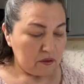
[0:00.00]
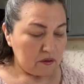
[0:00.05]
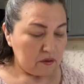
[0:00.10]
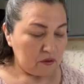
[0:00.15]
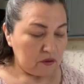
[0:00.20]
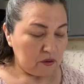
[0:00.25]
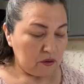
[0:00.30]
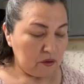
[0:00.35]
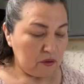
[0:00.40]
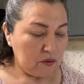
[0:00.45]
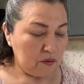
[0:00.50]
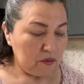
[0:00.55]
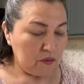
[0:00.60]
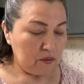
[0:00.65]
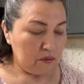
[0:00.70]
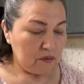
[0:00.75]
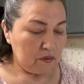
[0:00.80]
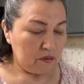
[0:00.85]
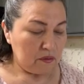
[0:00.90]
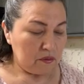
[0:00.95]
So
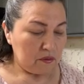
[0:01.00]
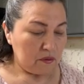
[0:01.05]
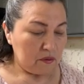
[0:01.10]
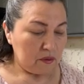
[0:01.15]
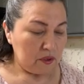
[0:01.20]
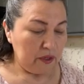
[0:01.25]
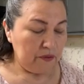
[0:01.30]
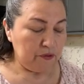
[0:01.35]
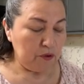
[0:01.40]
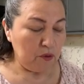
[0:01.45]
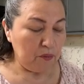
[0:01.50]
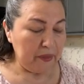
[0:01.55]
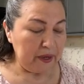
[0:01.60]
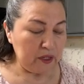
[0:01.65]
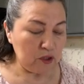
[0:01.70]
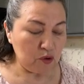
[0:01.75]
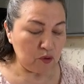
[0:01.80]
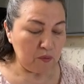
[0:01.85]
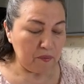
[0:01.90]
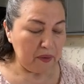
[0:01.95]
if you
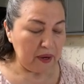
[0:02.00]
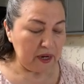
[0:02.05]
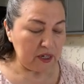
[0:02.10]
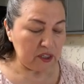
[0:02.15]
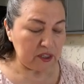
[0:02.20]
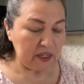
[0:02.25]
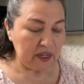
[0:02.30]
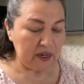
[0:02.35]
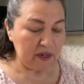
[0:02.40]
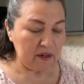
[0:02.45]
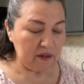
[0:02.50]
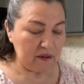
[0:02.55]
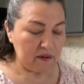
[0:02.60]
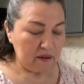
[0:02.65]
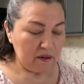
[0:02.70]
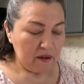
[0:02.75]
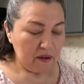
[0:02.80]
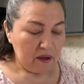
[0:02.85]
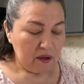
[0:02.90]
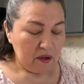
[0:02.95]
make too much, then
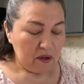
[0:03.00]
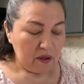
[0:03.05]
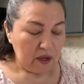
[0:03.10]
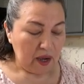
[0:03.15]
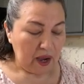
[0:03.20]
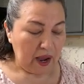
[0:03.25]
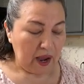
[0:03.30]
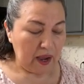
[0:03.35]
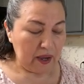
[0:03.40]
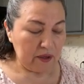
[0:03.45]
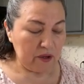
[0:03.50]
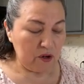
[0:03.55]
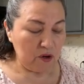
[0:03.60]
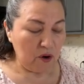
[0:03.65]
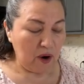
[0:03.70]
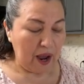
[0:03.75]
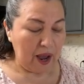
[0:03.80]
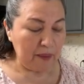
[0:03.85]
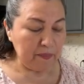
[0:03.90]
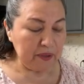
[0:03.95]

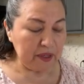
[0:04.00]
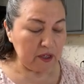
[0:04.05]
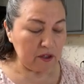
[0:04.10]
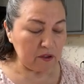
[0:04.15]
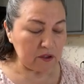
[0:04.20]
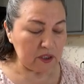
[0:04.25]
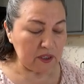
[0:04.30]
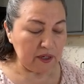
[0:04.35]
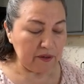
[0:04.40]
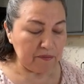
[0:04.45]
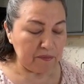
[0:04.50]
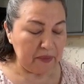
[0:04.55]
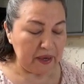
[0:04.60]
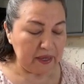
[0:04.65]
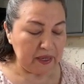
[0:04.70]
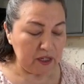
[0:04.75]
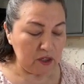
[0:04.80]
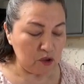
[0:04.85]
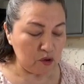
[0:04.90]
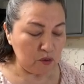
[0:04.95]
I'm guilty of
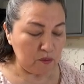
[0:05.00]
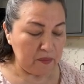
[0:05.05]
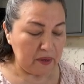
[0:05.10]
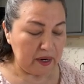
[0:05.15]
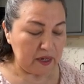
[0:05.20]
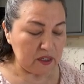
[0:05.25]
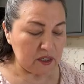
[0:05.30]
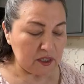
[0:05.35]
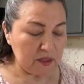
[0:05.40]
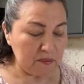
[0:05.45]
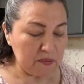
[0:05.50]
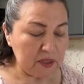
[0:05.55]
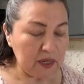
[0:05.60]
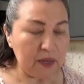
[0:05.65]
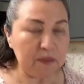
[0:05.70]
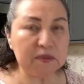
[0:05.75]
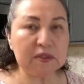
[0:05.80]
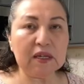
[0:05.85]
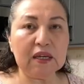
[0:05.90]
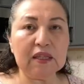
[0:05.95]
making too much
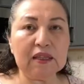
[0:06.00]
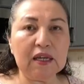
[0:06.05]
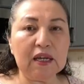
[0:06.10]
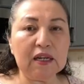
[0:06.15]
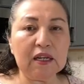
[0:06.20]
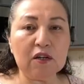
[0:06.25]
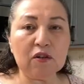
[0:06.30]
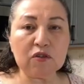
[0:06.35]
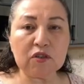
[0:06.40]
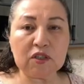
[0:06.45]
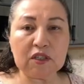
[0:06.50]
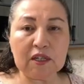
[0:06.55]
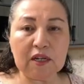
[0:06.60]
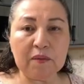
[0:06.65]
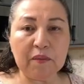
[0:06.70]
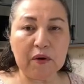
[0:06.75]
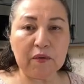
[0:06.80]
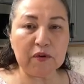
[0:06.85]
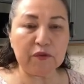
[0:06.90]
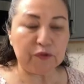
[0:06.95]
sometimes, and then it'll sit
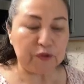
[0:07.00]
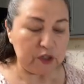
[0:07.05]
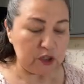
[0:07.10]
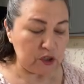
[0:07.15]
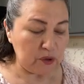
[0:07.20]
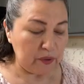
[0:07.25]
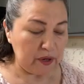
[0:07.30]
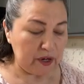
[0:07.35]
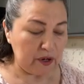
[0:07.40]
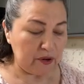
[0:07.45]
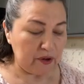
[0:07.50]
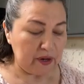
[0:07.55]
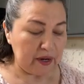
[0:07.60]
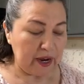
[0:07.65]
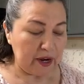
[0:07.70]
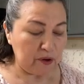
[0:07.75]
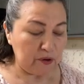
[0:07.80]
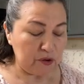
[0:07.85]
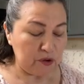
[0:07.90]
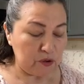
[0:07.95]
in my refrigerator and
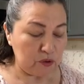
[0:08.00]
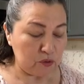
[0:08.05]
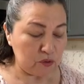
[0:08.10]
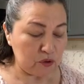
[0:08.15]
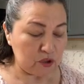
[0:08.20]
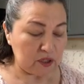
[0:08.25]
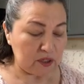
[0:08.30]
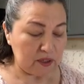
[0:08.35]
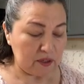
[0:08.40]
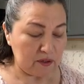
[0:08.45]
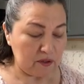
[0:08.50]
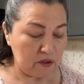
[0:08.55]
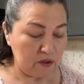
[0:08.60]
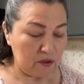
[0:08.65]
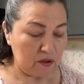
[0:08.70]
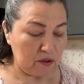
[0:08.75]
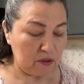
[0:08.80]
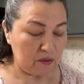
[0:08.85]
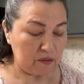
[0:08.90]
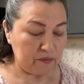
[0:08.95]
I don't use it.
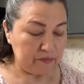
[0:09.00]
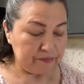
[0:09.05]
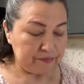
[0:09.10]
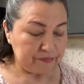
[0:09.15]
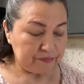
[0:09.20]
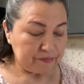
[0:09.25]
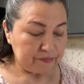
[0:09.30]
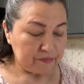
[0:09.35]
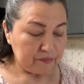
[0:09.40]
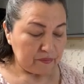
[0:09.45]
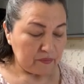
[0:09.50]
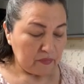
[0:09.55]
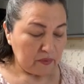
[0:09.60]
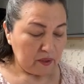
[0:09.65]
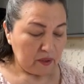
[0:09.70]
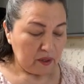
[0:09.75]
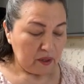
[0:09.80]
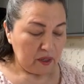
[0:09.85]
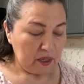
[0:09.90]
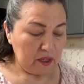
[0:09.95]

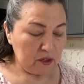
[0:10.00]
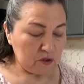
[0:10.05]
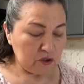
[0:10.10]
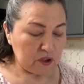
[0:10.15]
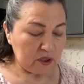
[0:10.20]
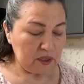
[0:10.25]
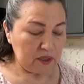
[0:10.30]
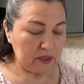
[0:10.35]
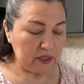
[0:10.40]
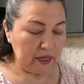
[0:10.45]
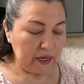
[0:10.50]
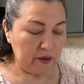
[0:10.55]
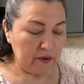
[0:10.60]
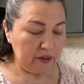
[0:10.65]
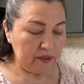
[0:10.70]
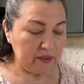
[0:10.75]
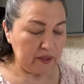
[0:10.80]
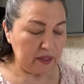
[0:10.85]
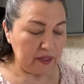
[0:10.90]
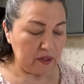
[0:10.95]
It'll sit there
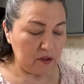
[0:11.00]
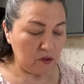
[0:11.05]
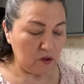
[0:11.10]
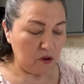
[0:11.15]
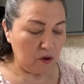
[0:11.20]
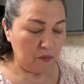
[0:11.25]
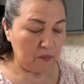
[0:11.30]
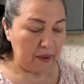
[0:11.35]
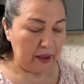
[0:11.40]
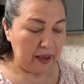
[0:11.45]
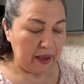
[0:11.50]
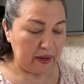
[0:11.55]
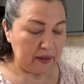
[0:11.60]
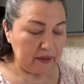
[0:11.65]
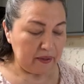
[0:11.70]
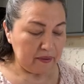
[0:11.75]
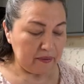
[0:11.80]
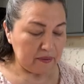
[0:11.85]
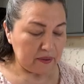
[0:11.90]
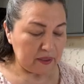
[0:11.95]
and then it'll go
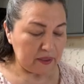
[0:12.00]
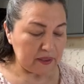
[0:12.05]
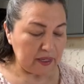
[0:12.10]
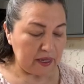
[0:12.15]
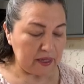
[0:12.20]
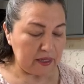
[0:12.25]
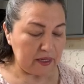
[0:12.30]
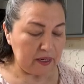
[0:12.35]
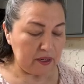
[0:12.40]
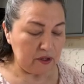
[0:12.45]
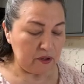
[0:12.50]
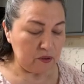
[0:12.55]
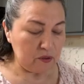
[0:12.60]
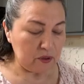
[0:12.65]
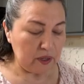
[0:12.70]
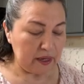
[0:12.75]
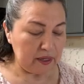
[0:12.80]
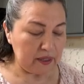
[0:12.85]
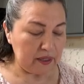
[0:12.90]
bad because I didn't use